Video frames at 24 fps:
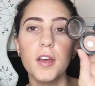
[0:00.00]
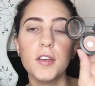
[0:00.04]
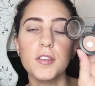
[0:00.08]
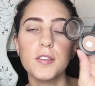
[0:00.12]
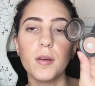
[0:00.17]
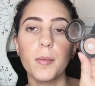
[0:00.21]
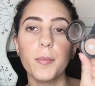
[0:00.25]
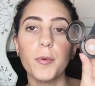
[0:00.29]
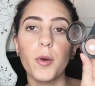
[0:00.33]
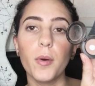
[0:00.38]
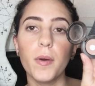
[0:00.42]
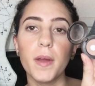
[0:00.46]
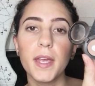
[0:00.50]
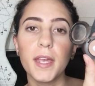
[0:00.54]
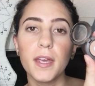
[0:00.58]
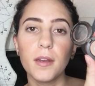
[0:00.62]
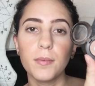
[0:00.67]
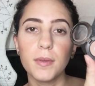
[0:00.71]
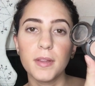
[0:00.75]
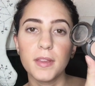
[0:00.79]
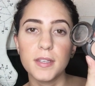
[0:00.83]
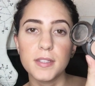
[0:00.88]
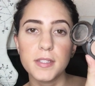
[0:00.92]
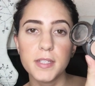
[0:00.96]
So I'm going
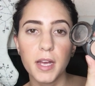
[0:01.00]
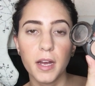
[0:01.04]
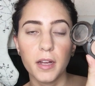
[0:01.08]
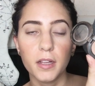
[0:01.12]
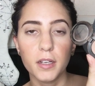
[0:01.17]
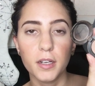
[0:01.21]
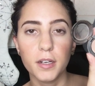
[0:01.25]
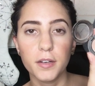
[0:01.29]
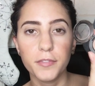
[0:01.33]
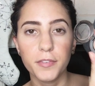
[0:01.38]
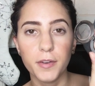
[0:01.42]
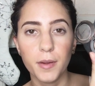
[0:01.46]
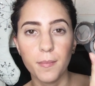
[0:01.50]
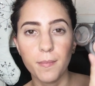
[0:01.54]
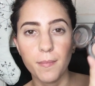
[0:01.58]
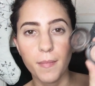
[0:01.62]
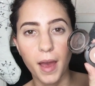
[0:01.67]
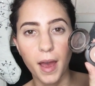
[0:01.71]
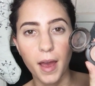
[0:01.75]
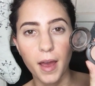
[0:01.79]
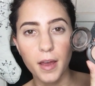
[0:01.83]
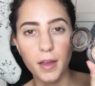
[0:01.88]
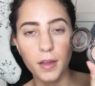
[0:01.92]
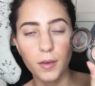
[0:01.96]
in with this color from
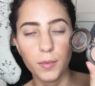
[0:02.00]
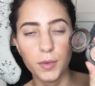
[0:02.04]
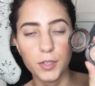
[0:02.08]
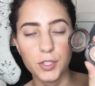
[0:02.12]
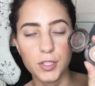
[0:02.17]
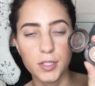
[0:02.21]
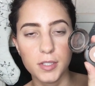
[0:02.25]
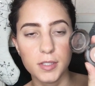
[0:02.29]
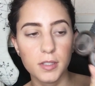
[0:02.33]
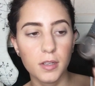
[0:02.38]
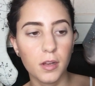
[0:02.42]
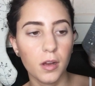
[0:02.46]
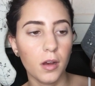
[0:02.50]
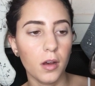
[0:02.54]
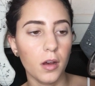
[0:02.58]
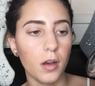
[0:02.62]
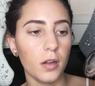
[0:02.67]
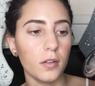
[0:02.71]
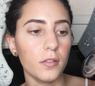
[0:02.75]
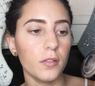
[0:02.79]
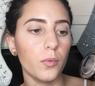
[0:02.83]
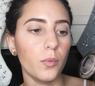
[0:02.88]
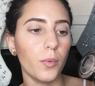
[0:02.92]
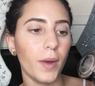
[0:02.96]
MAC, which is
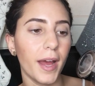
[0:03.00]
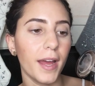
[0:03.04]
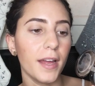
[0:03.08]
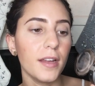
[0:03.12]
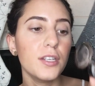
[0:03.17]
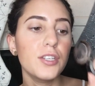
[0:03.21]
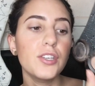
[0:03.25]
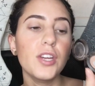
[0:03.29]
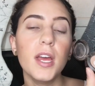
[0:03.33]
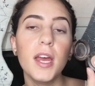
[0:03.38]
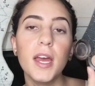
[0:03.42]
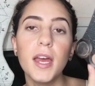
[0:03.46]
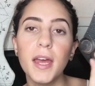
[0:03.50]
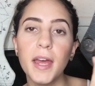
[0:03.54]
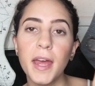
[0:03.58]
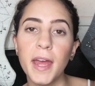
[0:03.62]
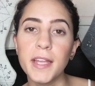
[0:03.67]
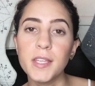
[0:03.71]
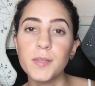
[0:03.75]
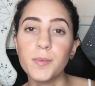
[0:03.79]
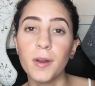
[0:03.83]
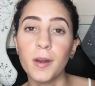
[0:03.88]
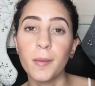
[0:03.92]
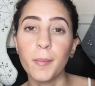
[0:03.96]
called Wedge.
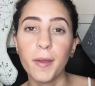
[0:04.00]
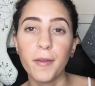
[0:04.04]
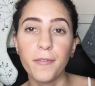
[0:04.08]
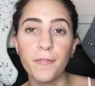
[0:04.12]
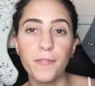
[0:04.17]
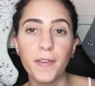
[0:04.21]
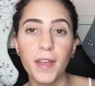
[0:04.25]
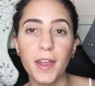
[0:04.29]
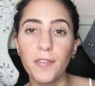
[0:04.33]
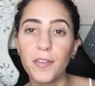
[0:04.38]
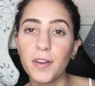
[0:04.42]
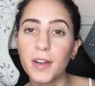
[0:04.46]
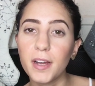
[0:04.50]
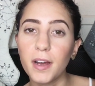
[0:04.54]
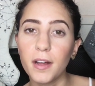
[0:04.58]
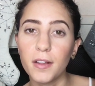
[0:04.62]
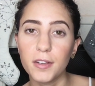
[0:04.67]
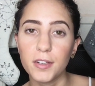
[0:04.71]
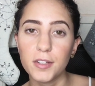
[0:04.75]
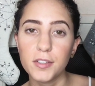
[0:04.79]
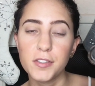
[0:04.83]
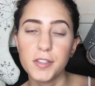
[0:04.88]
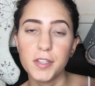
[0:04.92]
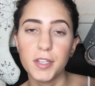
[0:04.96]
It's one of my favorite
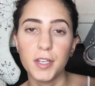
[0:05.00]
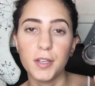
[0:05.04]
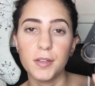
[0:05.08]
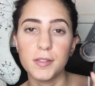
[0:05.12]
colors to